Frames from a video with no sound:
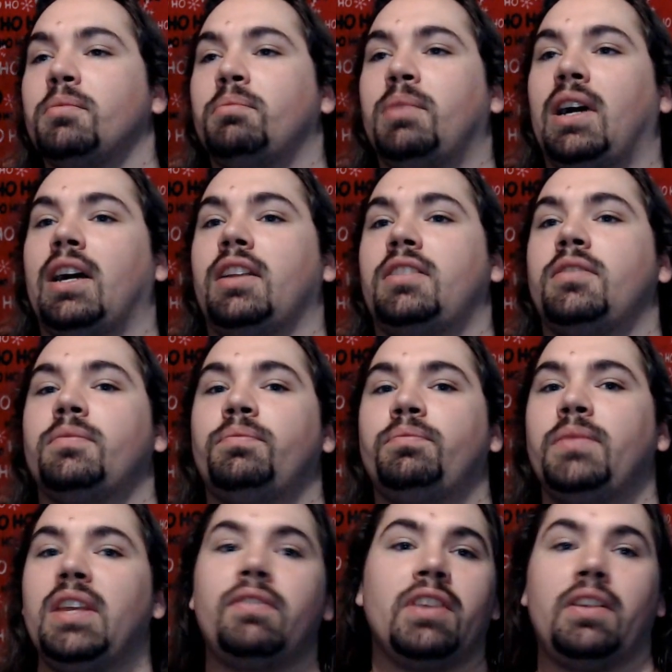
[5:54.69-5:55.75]
But
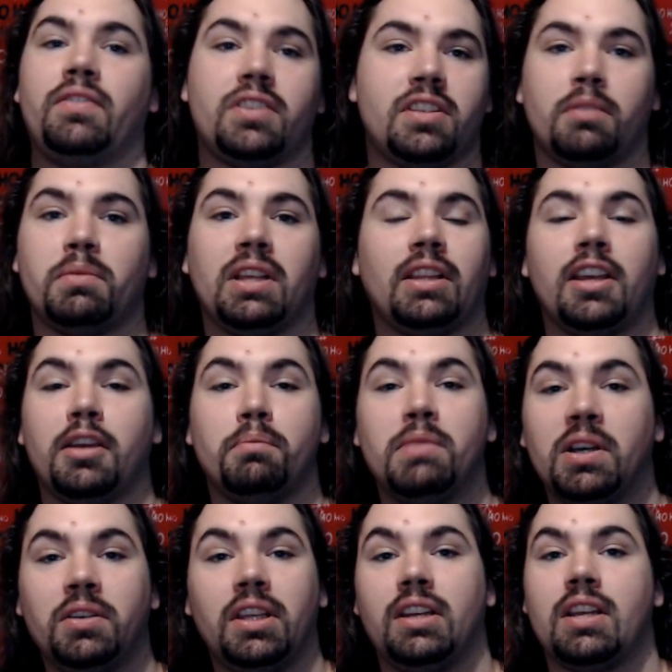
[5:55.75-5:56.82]
even if it's something like $1
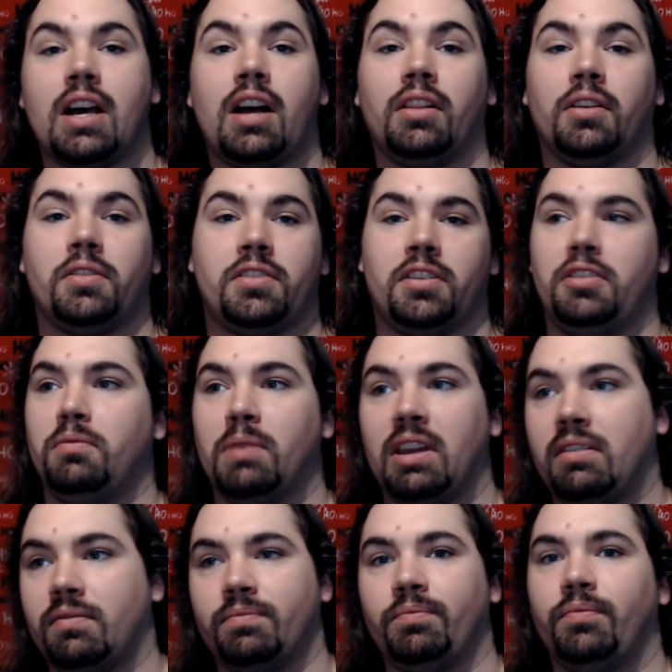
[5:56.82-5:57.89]
million and you
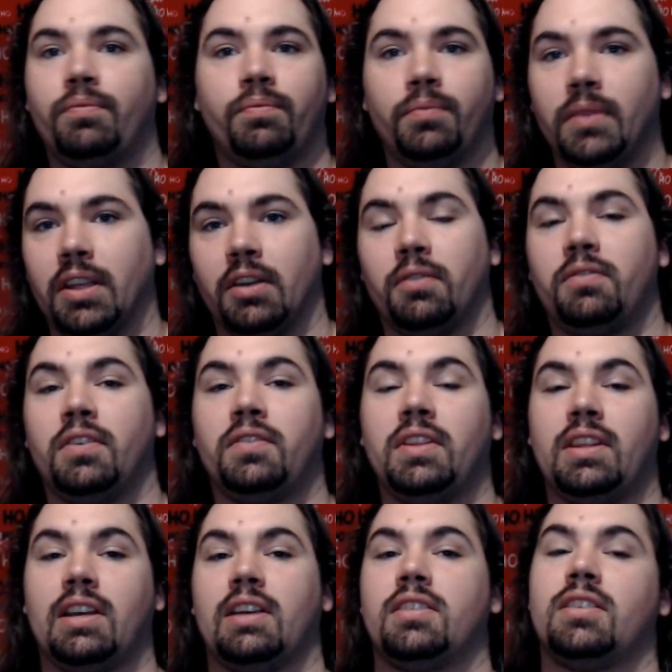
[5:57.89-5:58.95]
make,
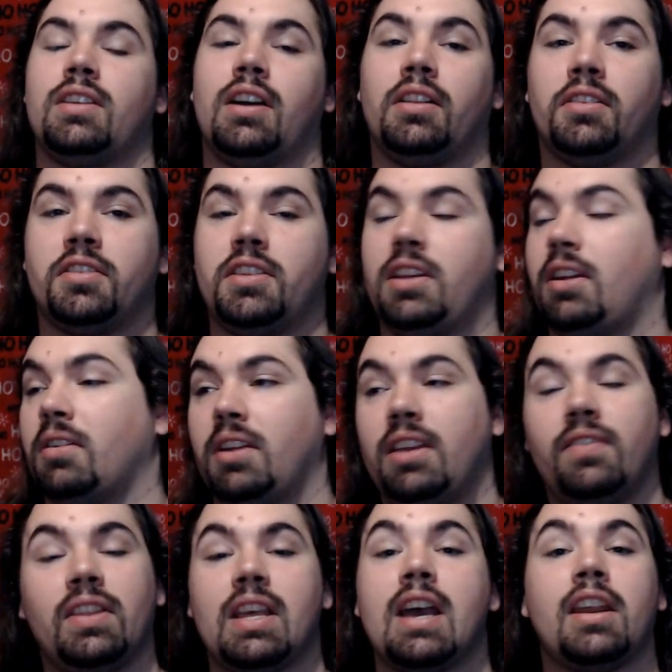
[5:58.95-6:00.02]
$50,000 a year,
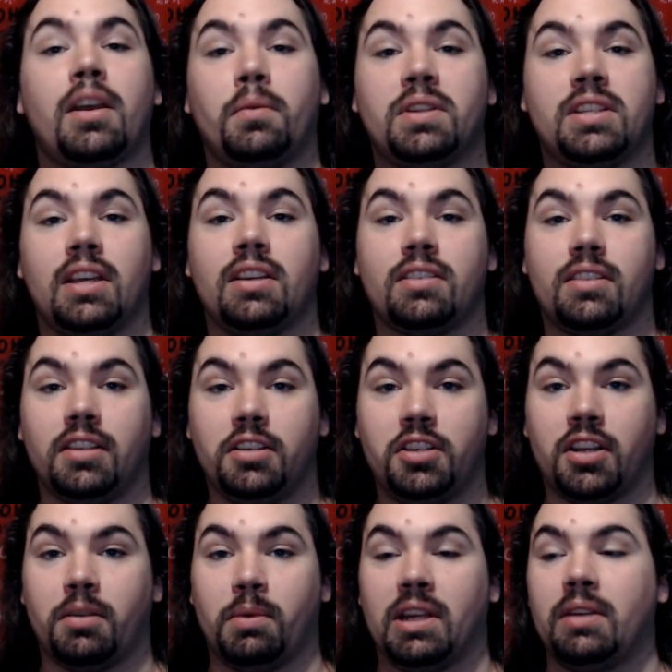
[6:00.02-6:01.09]
even that I would say is
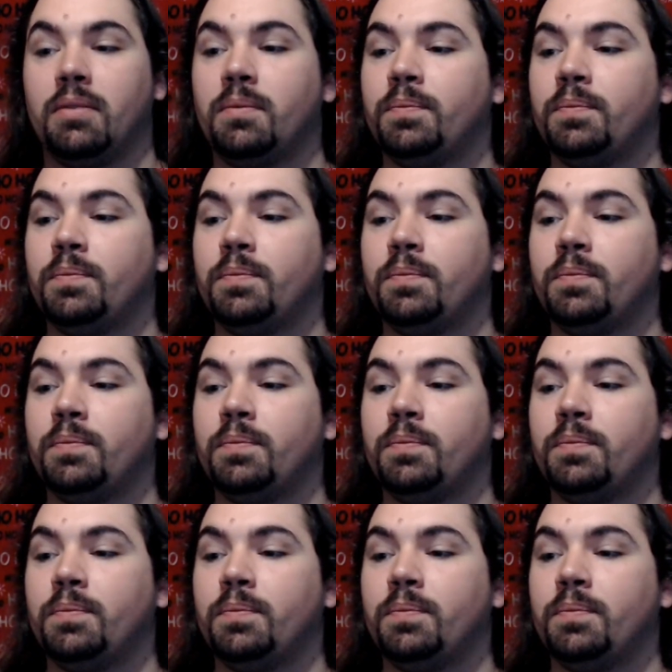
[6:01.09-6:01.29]
legitimate.